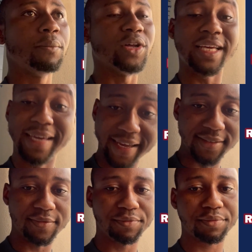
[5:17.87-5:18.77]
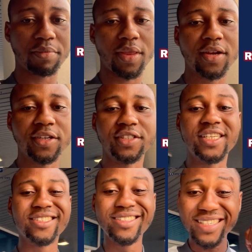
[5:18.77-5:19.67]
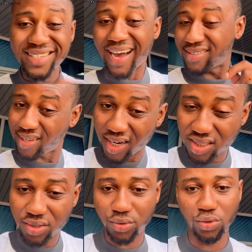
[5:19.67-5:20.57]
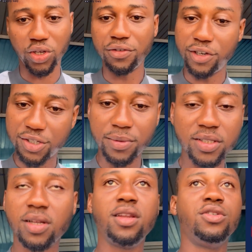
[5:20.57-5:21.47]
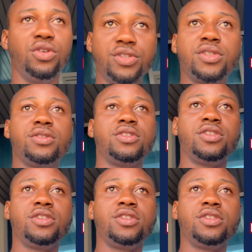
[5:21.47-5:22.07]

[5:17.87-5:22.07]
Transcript: But again, the risk attached to your investment in Lagos